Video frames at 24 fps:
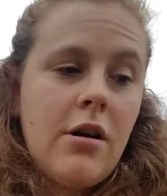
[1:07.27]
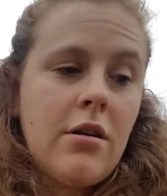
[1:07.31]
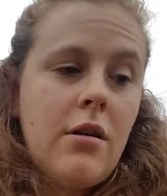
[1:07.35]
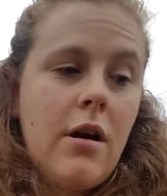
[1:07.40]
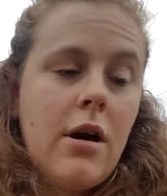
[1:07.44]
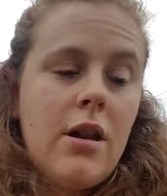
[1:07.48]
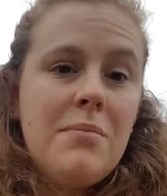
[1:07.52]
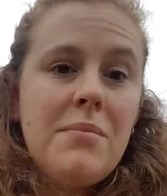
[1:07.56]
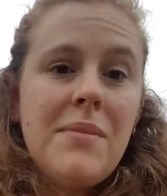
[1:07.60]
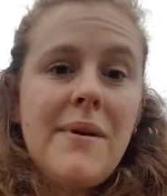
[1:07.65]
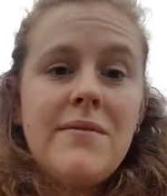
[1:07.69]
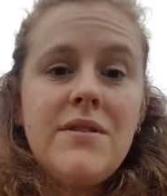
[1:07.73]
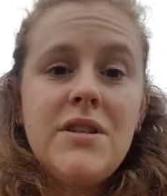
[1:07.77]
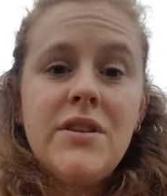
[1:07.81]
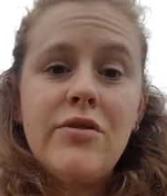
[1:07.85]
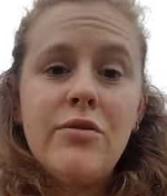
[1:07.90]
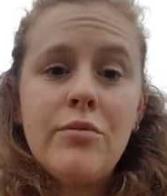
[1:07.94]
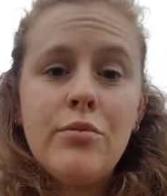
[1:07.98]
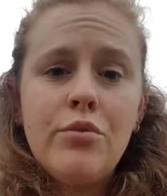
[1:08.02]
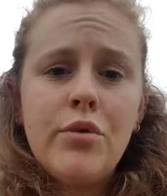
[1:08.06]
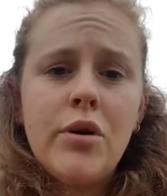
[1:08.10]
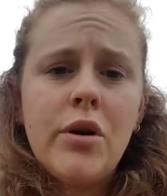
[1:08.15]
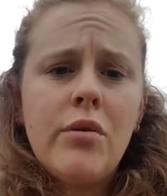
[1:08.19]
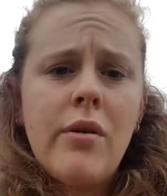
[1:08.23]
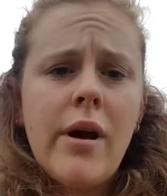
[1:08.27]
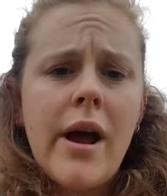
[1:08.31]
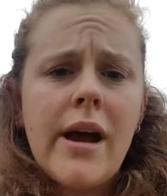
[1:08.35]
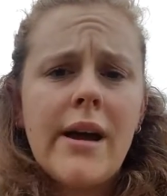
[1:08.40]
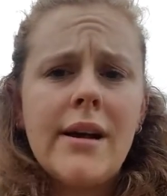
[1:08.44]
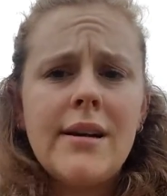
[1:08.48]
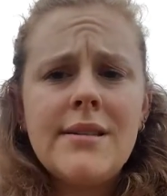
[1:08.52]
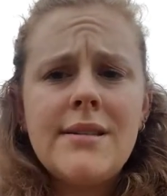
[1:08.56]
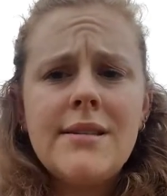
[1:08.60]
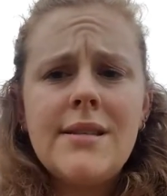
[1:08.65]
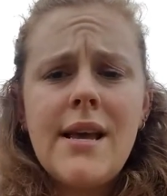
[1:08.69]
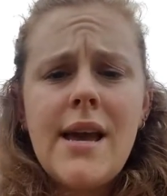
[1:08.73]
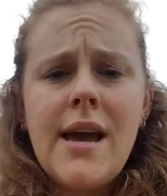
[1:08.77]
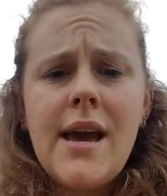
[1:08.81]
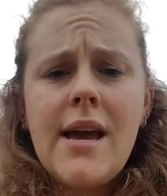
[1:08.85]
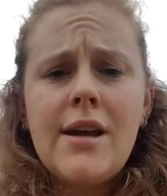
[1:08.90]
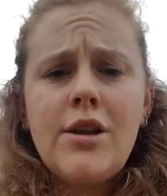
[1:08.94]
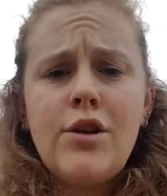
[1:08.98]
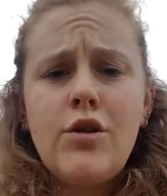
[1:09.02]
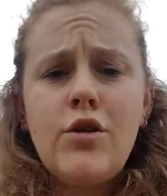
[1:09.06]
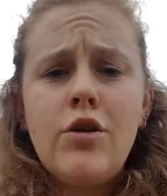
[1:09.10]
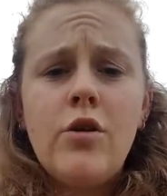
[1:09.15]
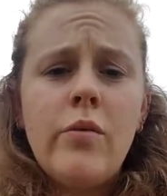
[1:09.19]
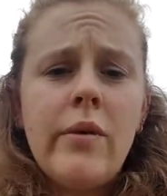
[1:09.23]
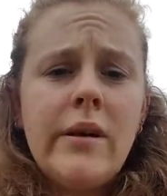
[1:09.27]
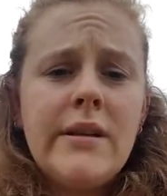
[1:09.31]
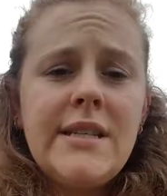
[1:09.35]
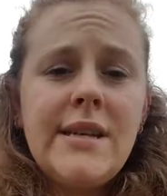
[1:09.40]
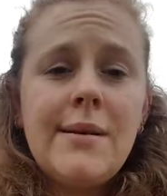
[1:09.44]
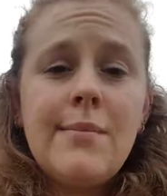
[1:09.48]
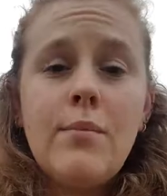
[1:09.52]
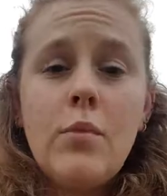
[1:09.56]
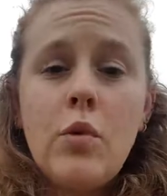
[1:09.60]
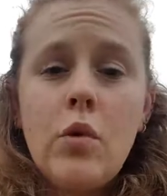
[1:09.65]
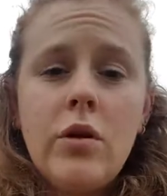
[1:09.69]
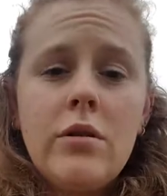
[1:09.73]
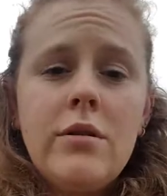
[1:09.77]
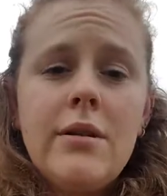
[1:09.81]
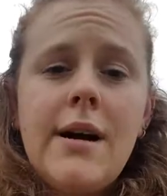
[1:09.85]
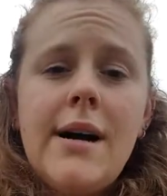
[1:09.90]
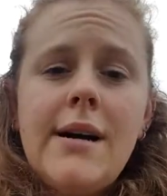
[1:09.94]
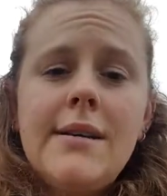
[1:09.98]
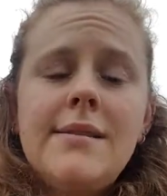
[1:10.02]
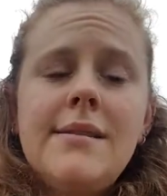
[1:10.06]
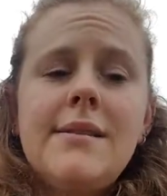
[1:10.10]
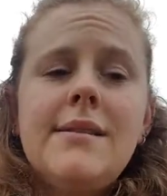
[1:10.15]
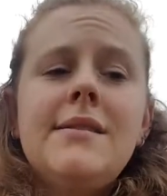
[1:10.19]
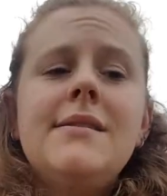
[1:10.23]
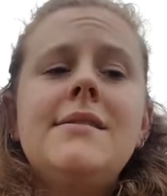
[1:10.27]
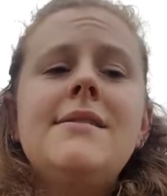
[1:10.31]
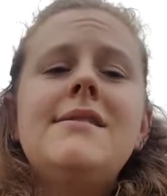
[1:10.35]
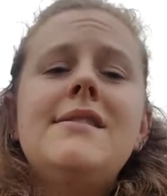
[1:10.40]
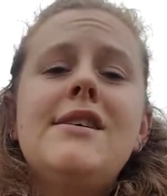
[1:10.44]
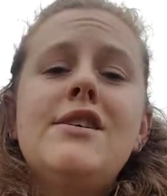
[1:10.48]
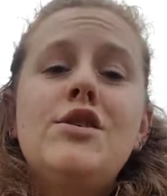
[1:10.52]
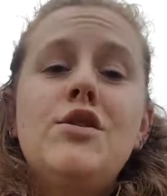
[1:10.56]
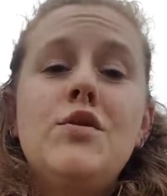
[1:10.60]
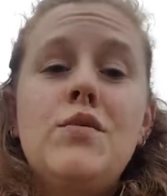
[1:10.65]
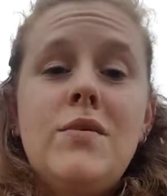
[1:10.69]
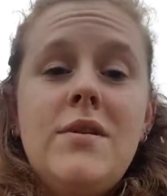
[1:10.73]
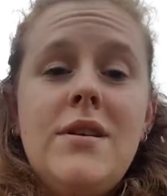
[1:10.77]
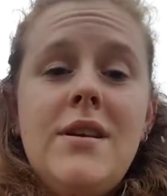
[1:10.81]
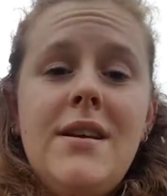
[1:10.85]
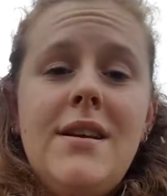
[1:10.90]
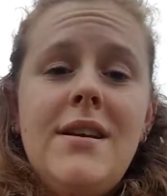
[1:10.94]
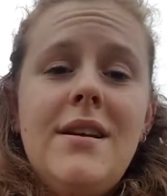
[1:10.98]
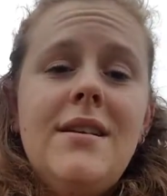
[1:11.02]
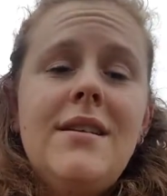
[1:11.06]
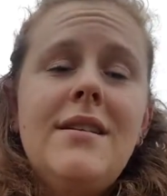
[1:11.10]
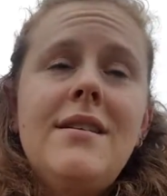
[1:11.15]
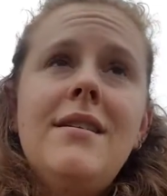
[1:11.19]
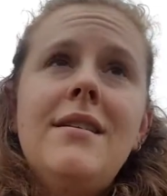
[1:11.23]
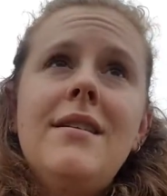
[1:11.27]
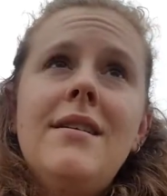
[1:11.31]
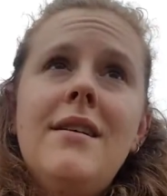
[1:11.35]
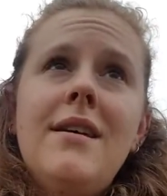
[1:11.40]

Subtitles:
A lot of them have different prereqs, and you don't want to take more classes than you need,